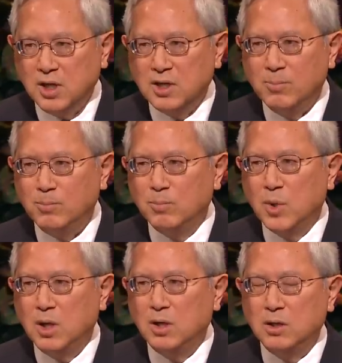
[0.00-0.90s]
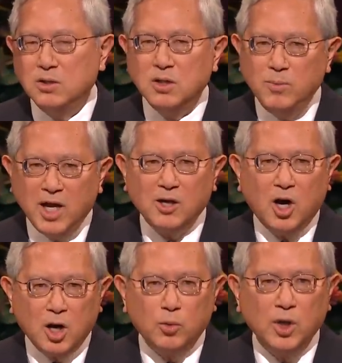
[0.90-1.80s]
Him to make
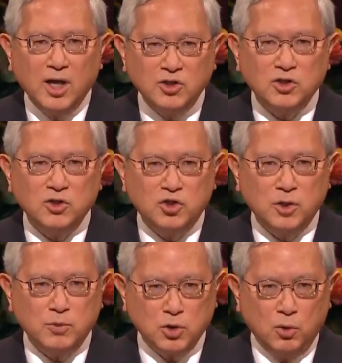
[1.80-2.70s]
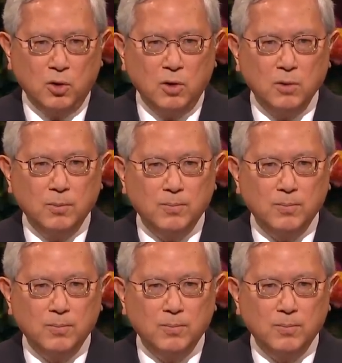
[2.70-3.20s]
our relationships whole.